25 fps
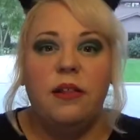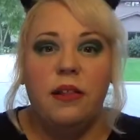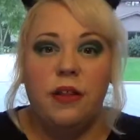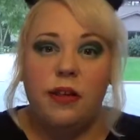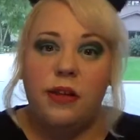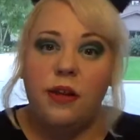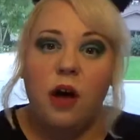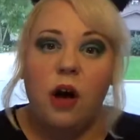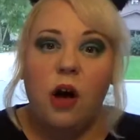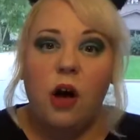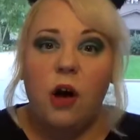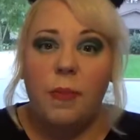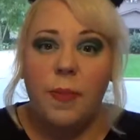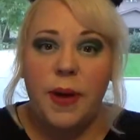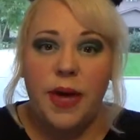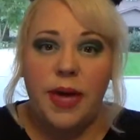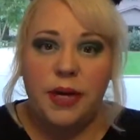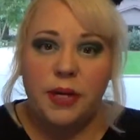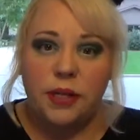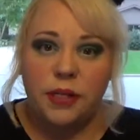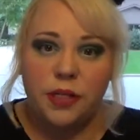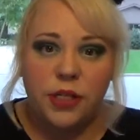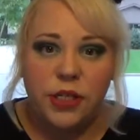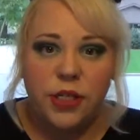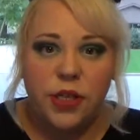tall
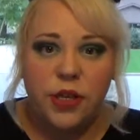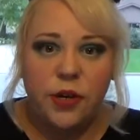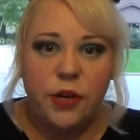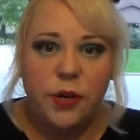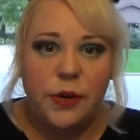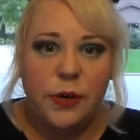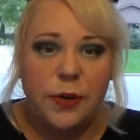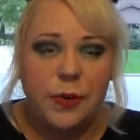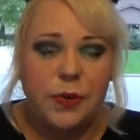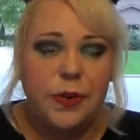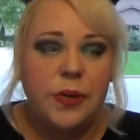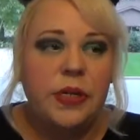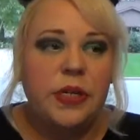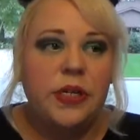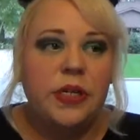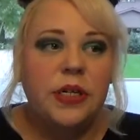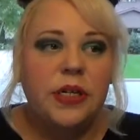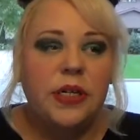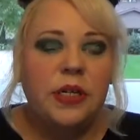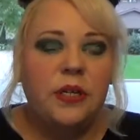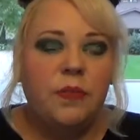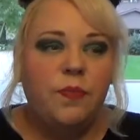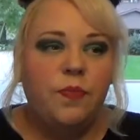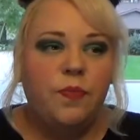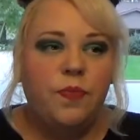man too.
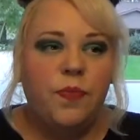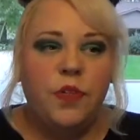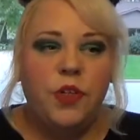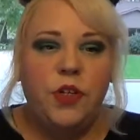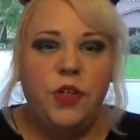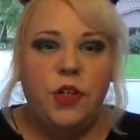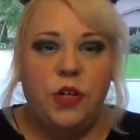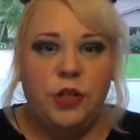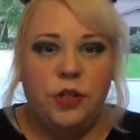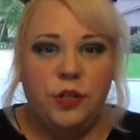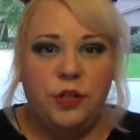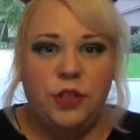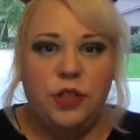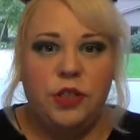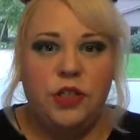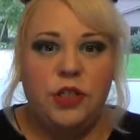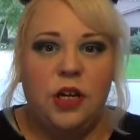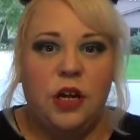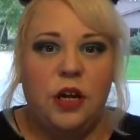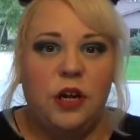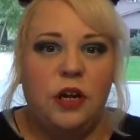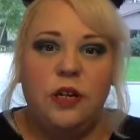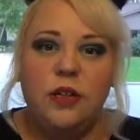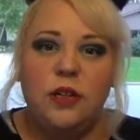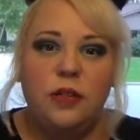Just
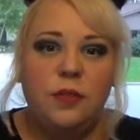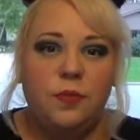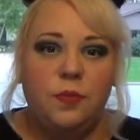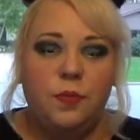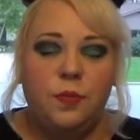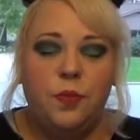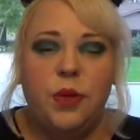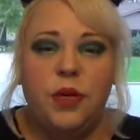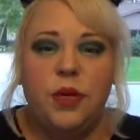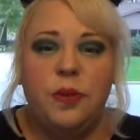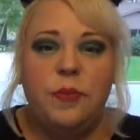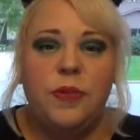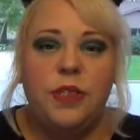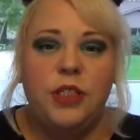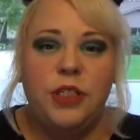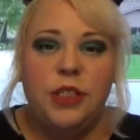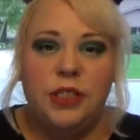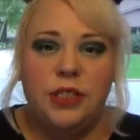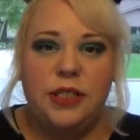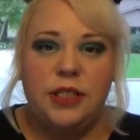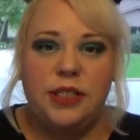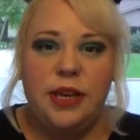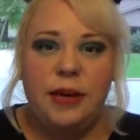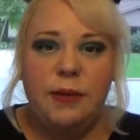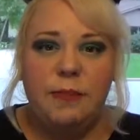pretty much
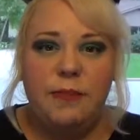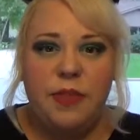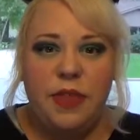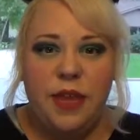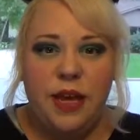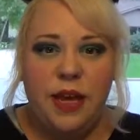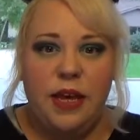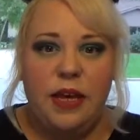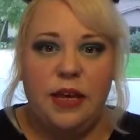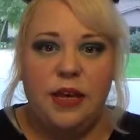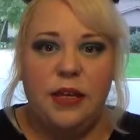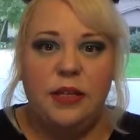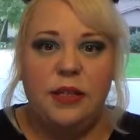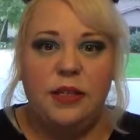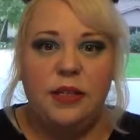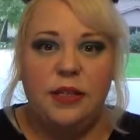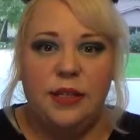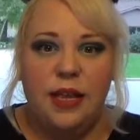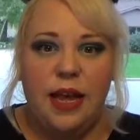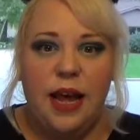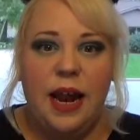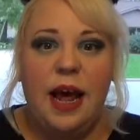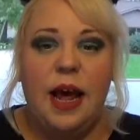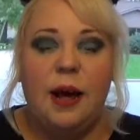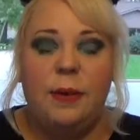the same thing
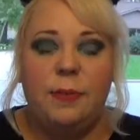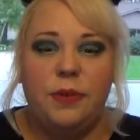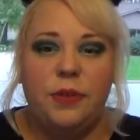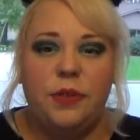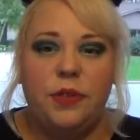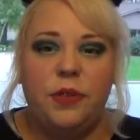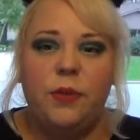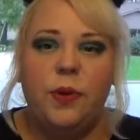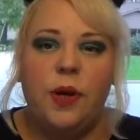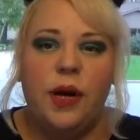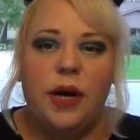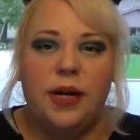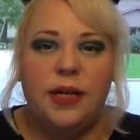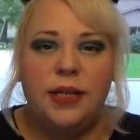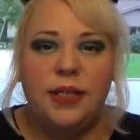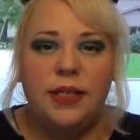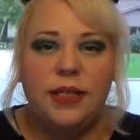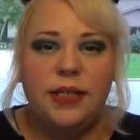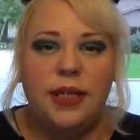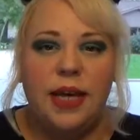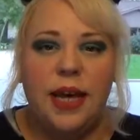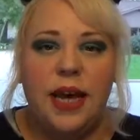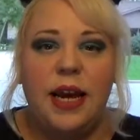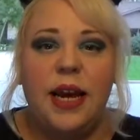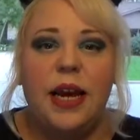that happened to
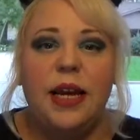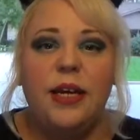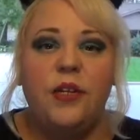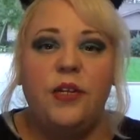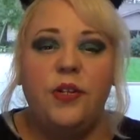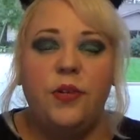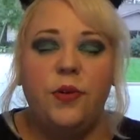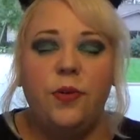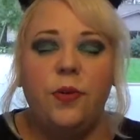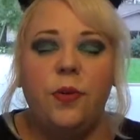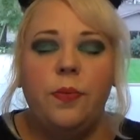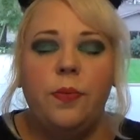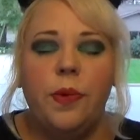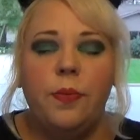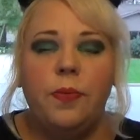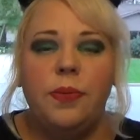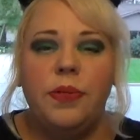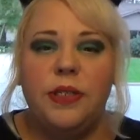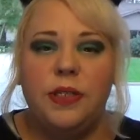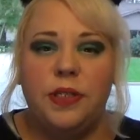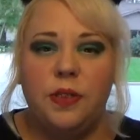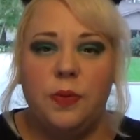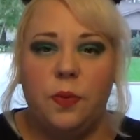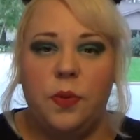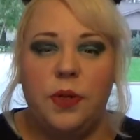us. And I do remember
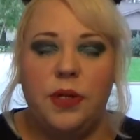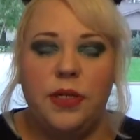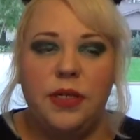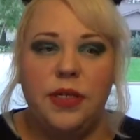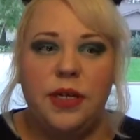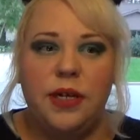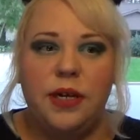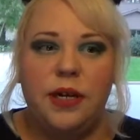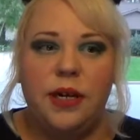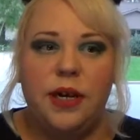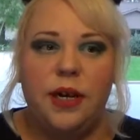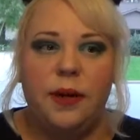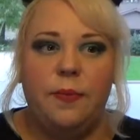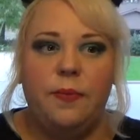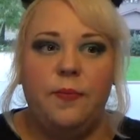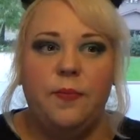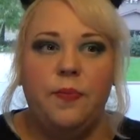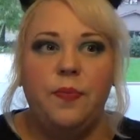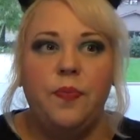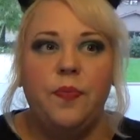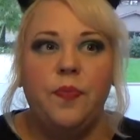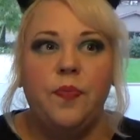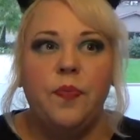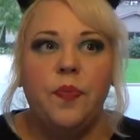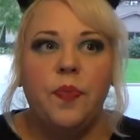this one time,
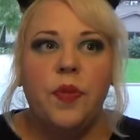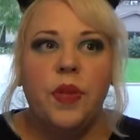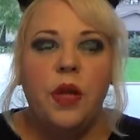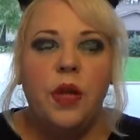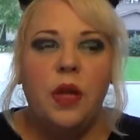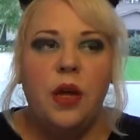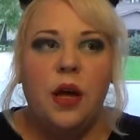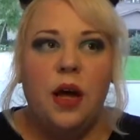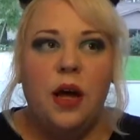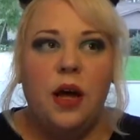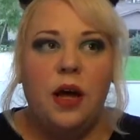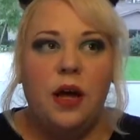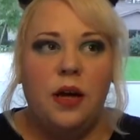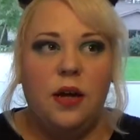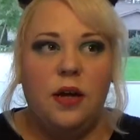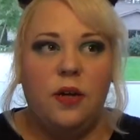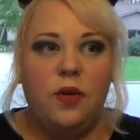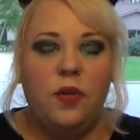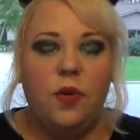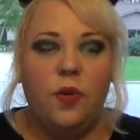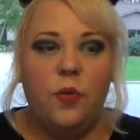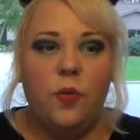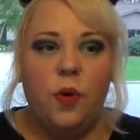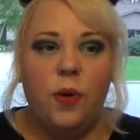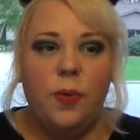
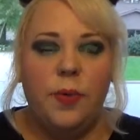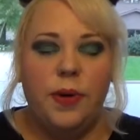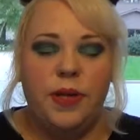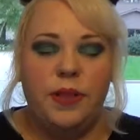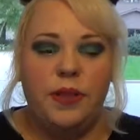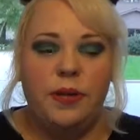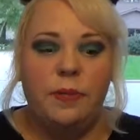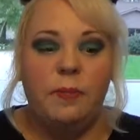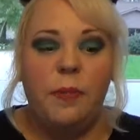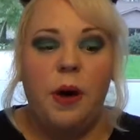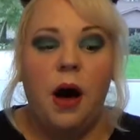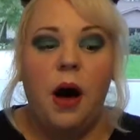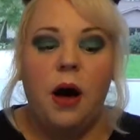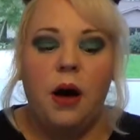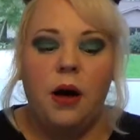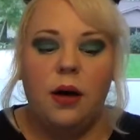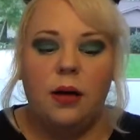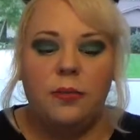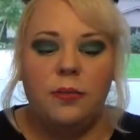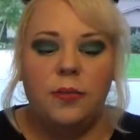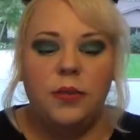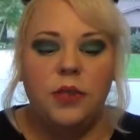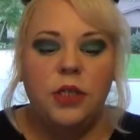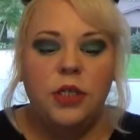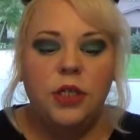the
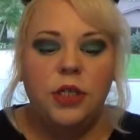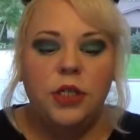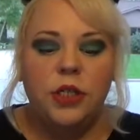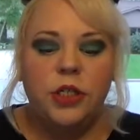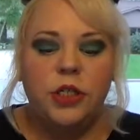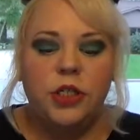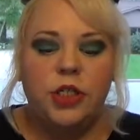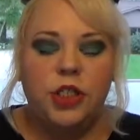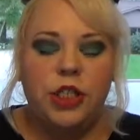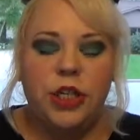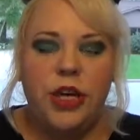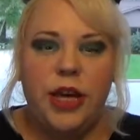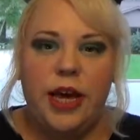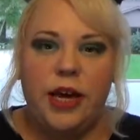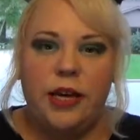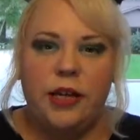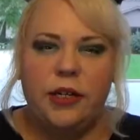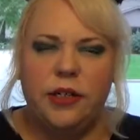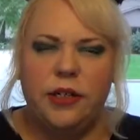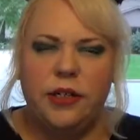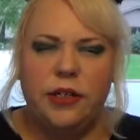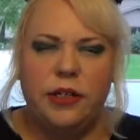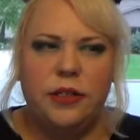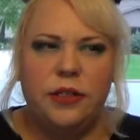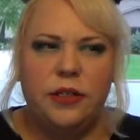mom, she had
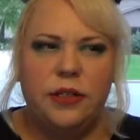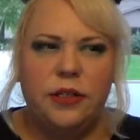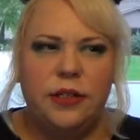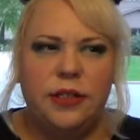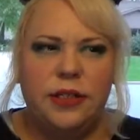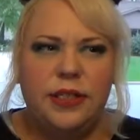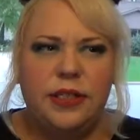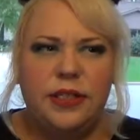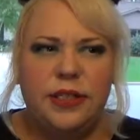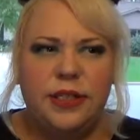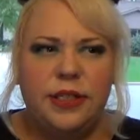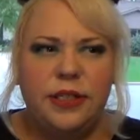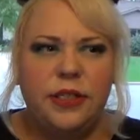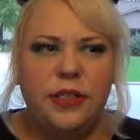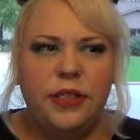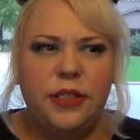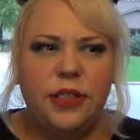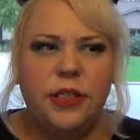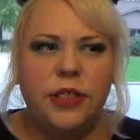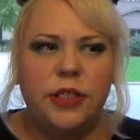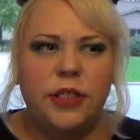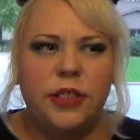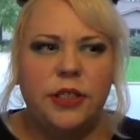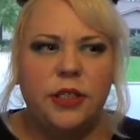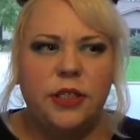her
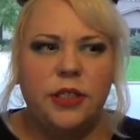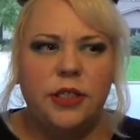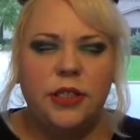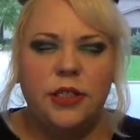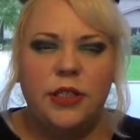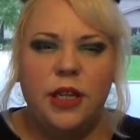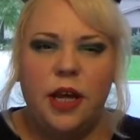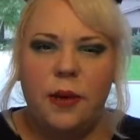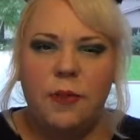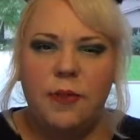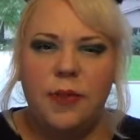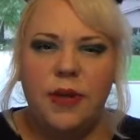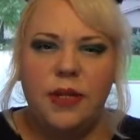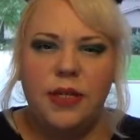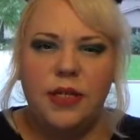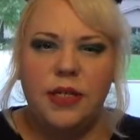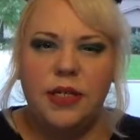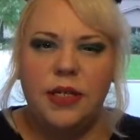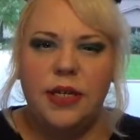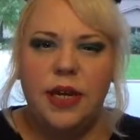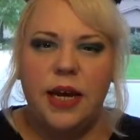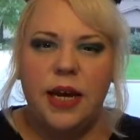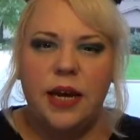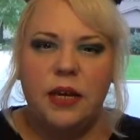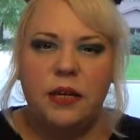sister come into
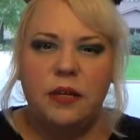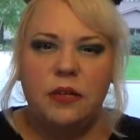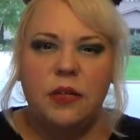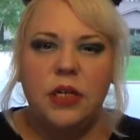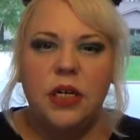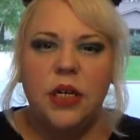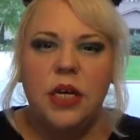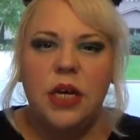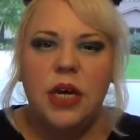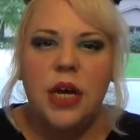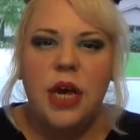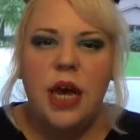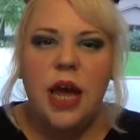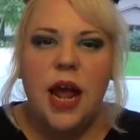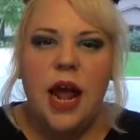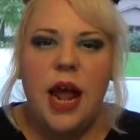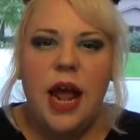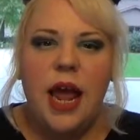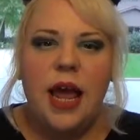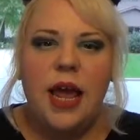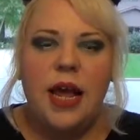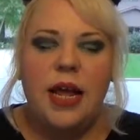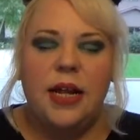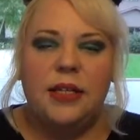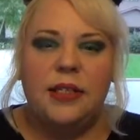town
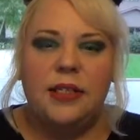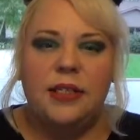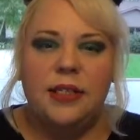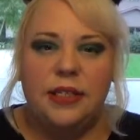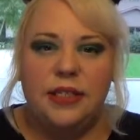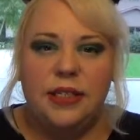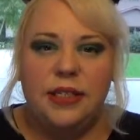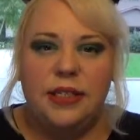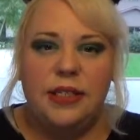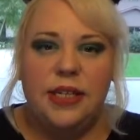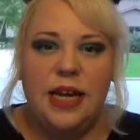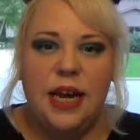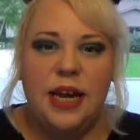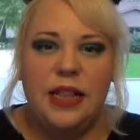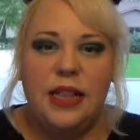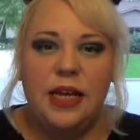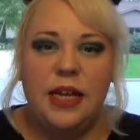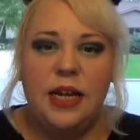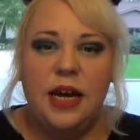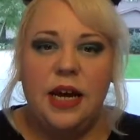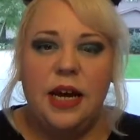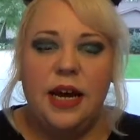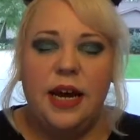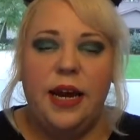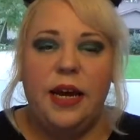and stay the
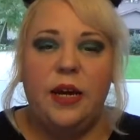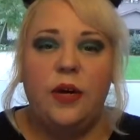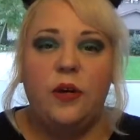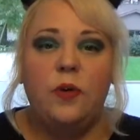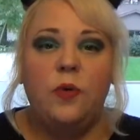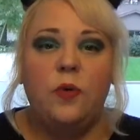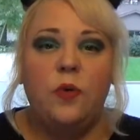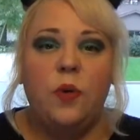night.